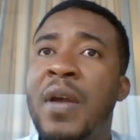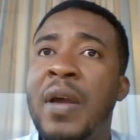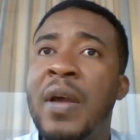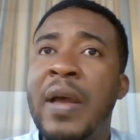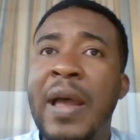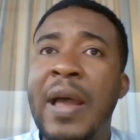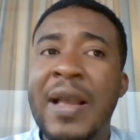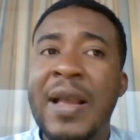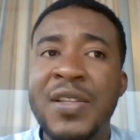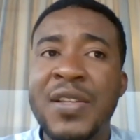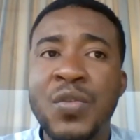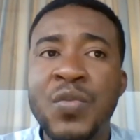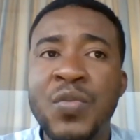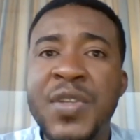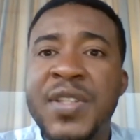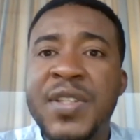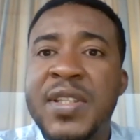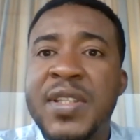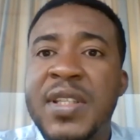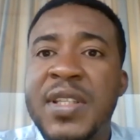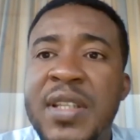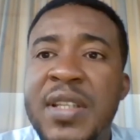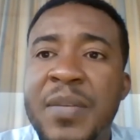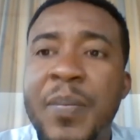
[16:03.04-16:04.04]
as we
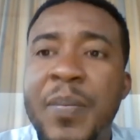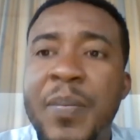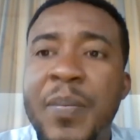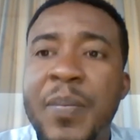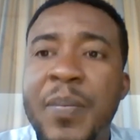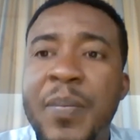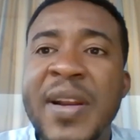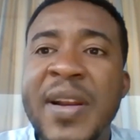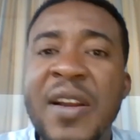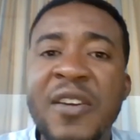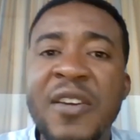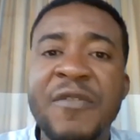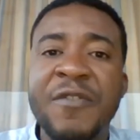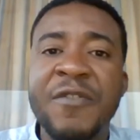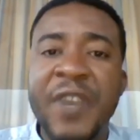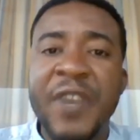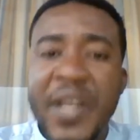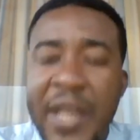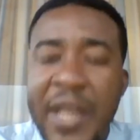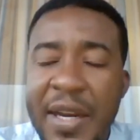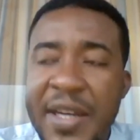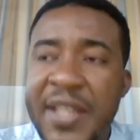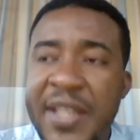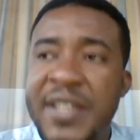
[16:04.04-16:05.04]
see the
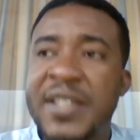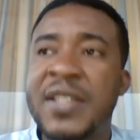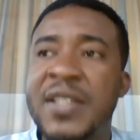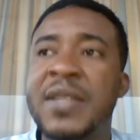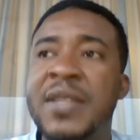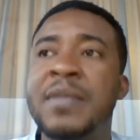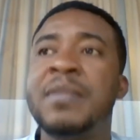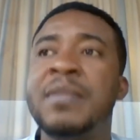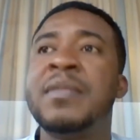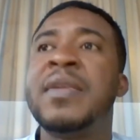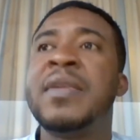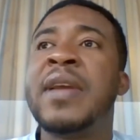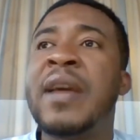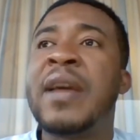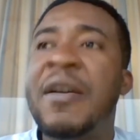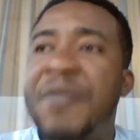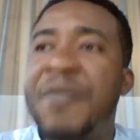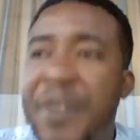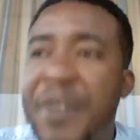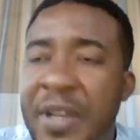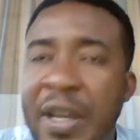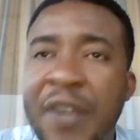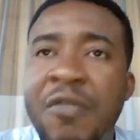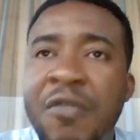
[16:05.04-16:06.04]
Pan-Africanism,
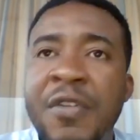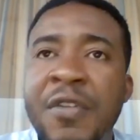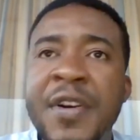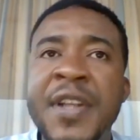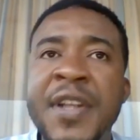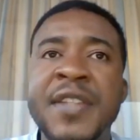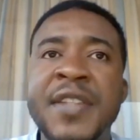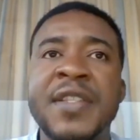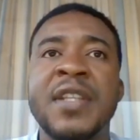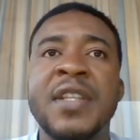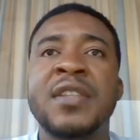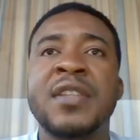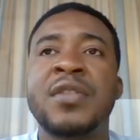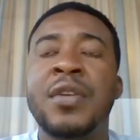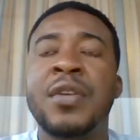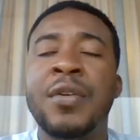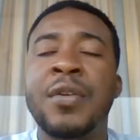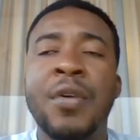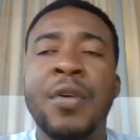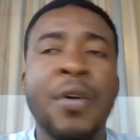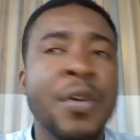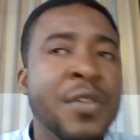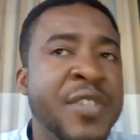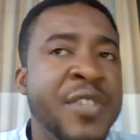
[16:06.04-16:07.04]
African Renaissance,
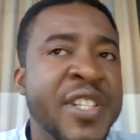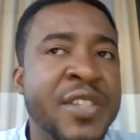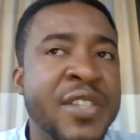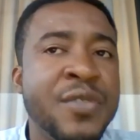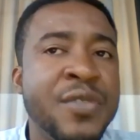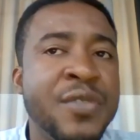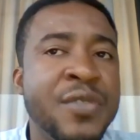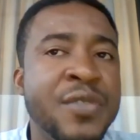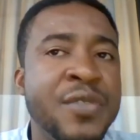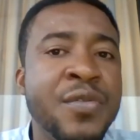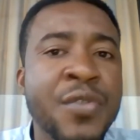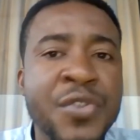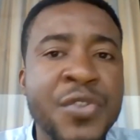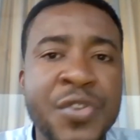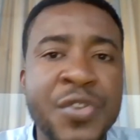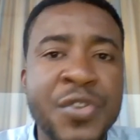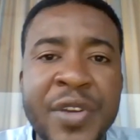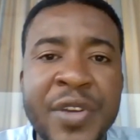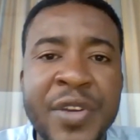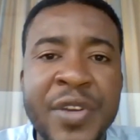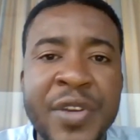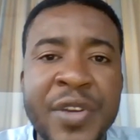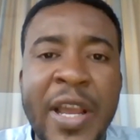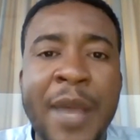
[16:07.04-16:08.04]
and all this notion
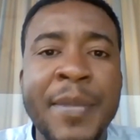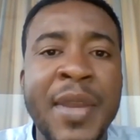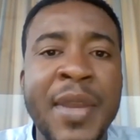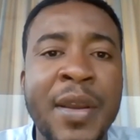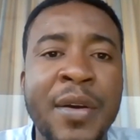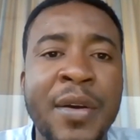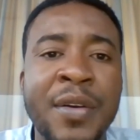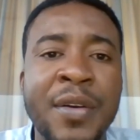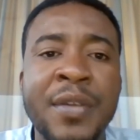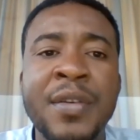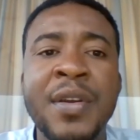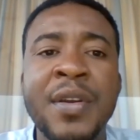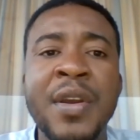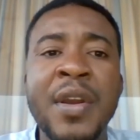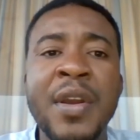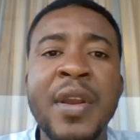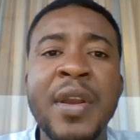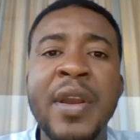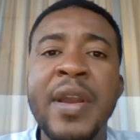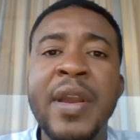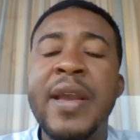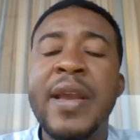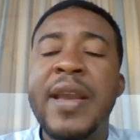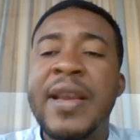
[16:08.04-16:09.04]
coming on,
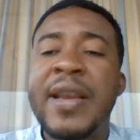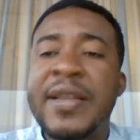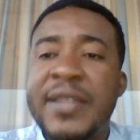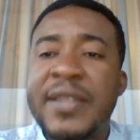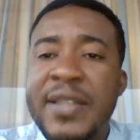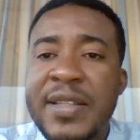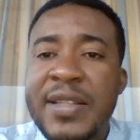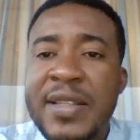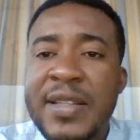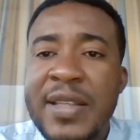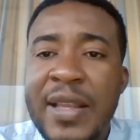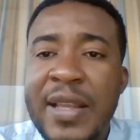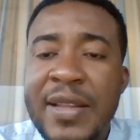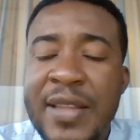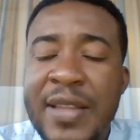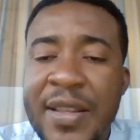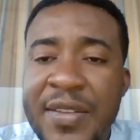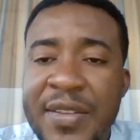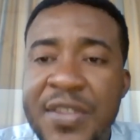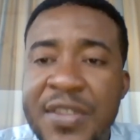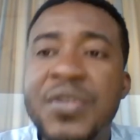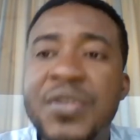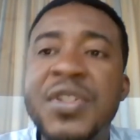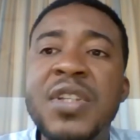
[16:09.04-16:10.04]
it is the
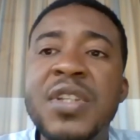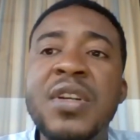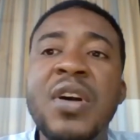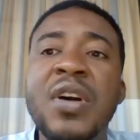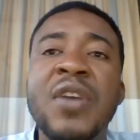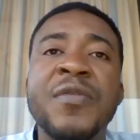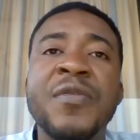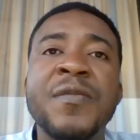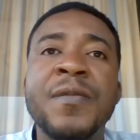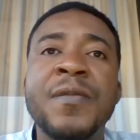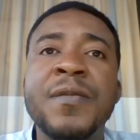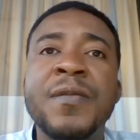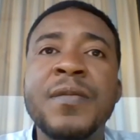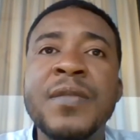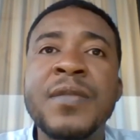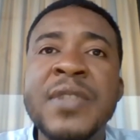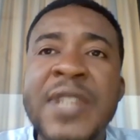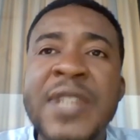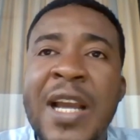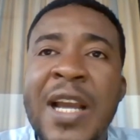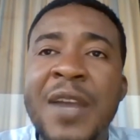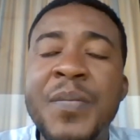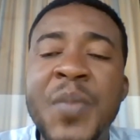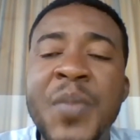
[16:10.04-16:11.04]
duty of
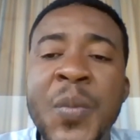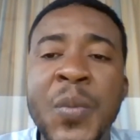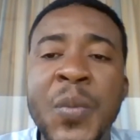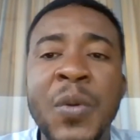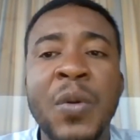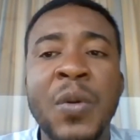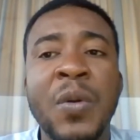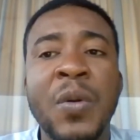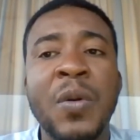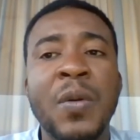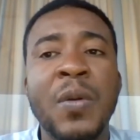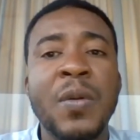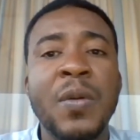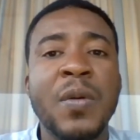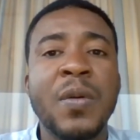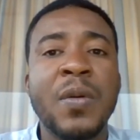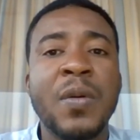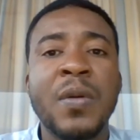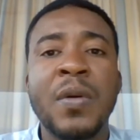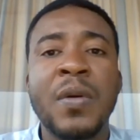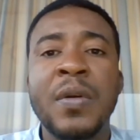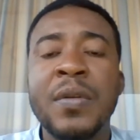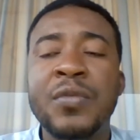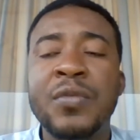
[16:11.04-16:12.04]
young people
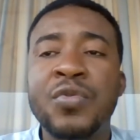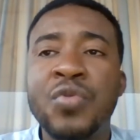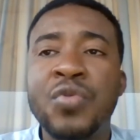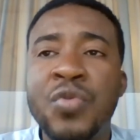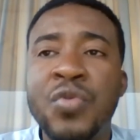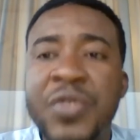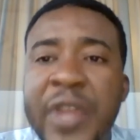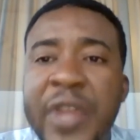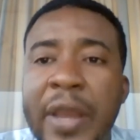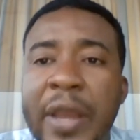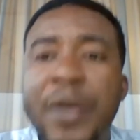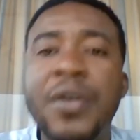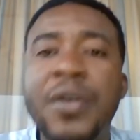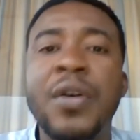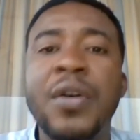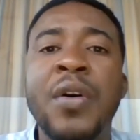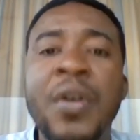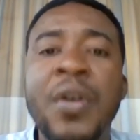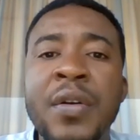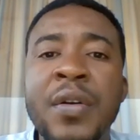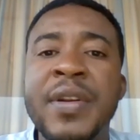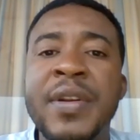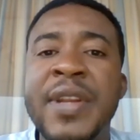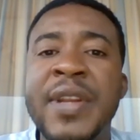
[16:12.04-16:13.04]
to take
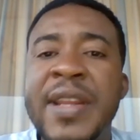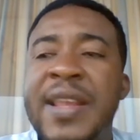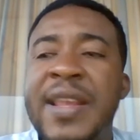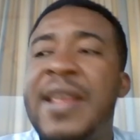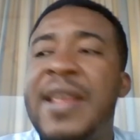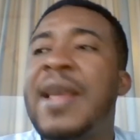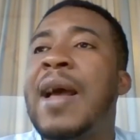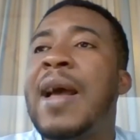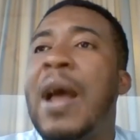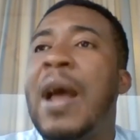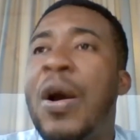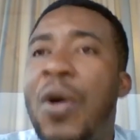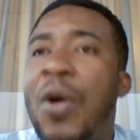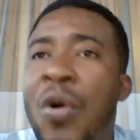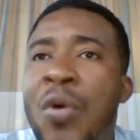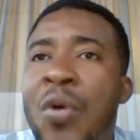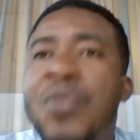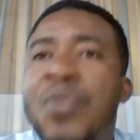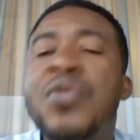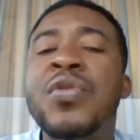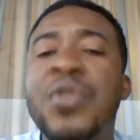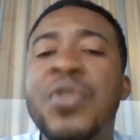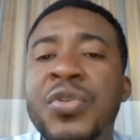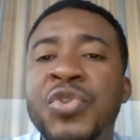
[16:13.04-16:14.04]
on their
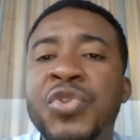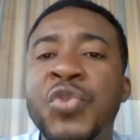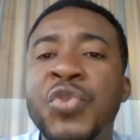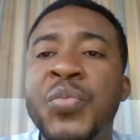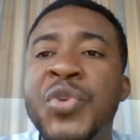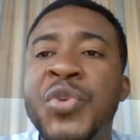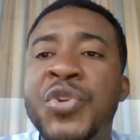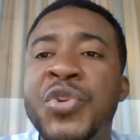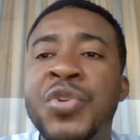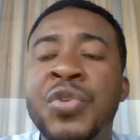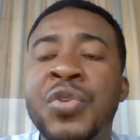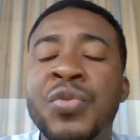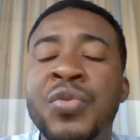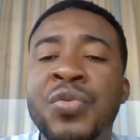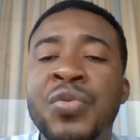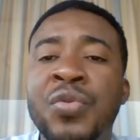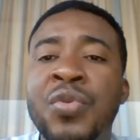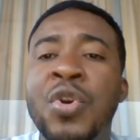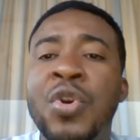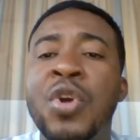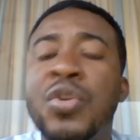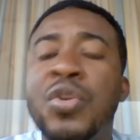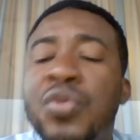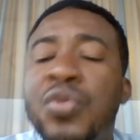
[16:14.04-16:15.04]
own contribution
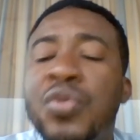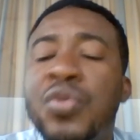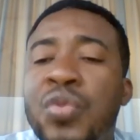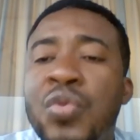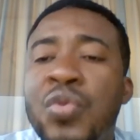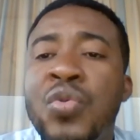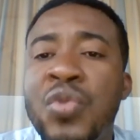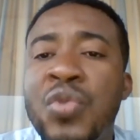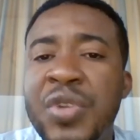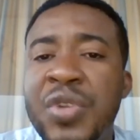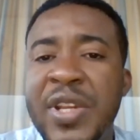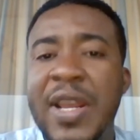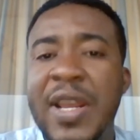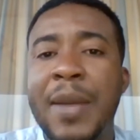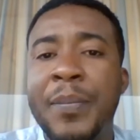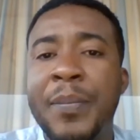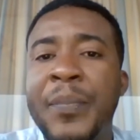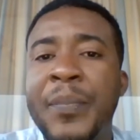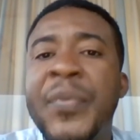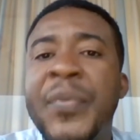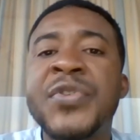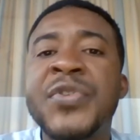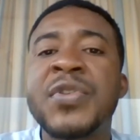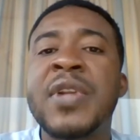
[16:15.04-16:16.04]
through
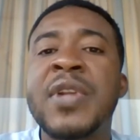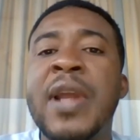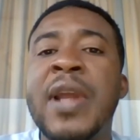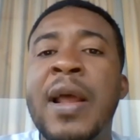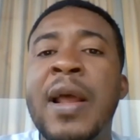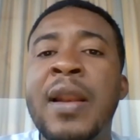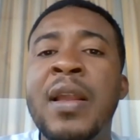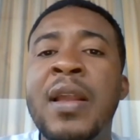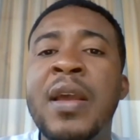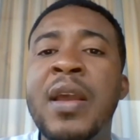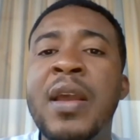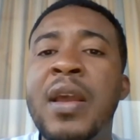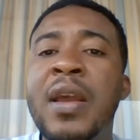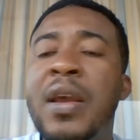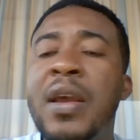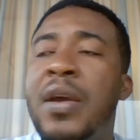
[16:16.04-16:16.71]
their personal